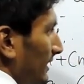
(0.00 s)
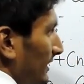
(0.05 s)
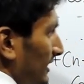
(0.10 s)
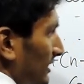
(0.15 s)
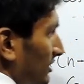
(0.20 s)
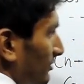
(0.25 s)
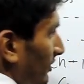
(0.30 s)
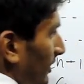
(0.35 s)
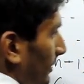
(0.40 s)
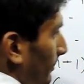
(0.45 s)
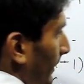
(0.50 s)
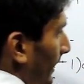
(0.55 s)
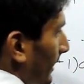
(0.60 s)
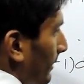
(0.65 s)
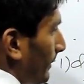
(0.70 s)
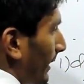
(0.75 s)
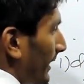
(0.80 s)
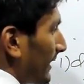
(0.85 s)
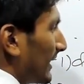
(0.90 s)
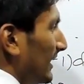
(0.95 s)
this will
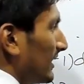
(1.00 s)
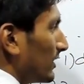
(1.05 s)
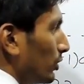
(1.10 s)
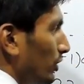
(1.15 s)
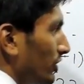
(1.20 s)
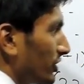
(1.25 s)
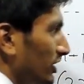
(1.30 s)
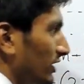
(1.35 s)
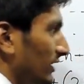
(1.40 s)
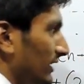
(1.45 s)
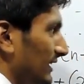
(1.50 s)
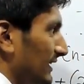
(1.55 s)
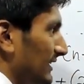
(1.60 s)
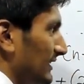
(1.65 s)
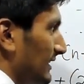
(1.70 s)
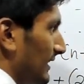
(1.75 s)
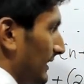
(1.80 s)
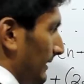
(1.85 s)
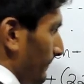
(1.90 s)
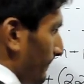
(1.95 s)
make my calculation
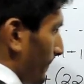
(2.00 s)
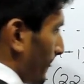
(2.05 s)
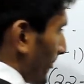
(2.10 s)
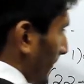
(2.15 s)
easy.